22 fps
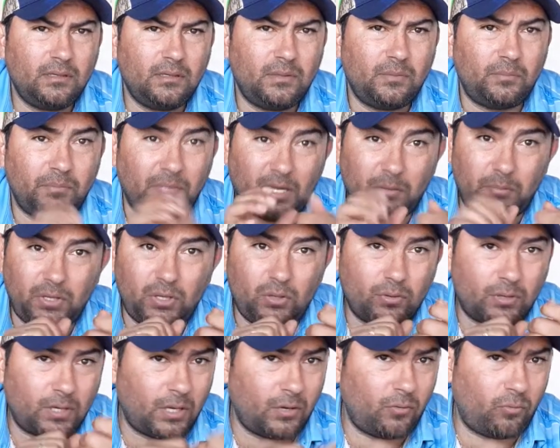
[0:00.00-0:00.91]
Maybe you
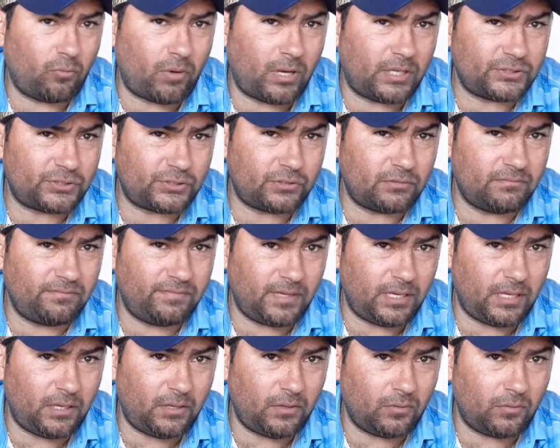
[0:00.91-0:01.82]
can watch the
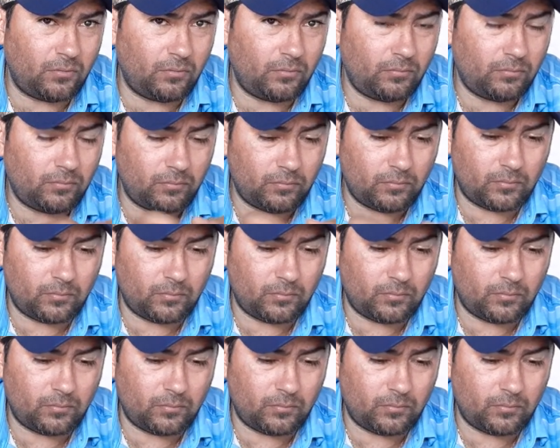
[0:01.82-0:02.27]
video